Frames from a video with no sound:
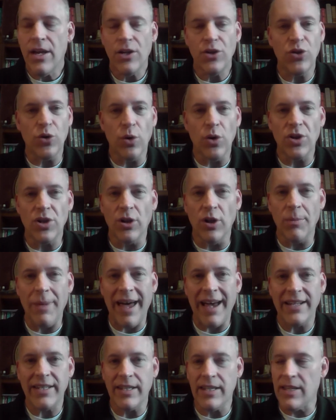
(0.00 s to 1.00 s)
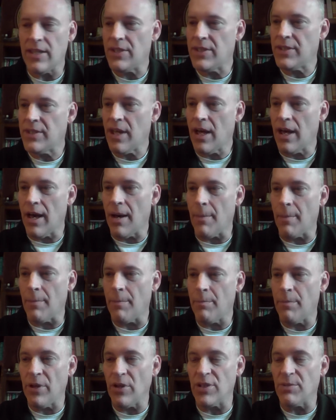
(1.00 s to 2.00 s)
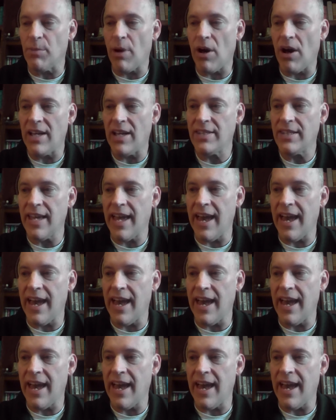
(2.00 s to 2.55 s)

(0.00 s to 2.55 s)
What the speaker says: George Lomax is Bill's boss